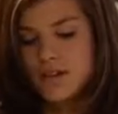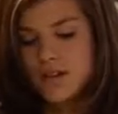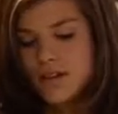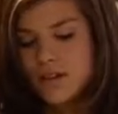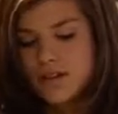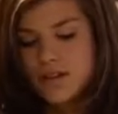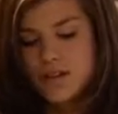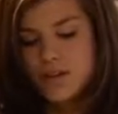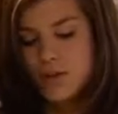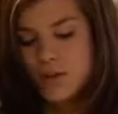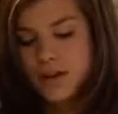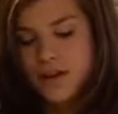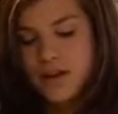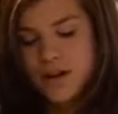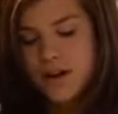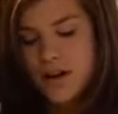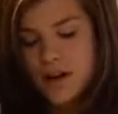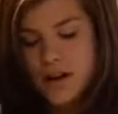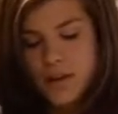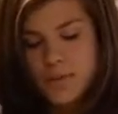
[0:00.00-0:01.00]
Are you sure you want
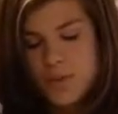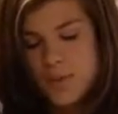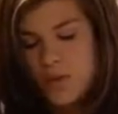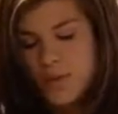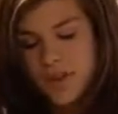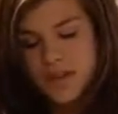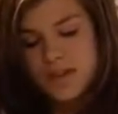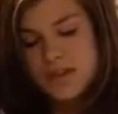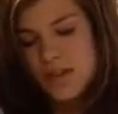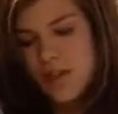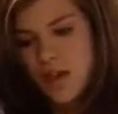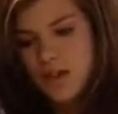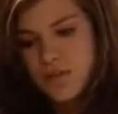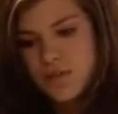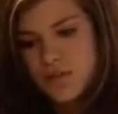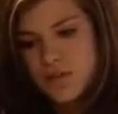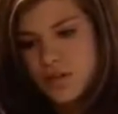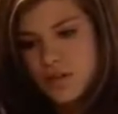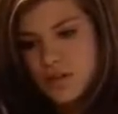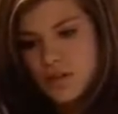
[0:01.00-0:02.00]
to get caught up in all my
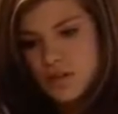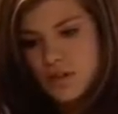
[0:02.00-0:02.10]
stuff?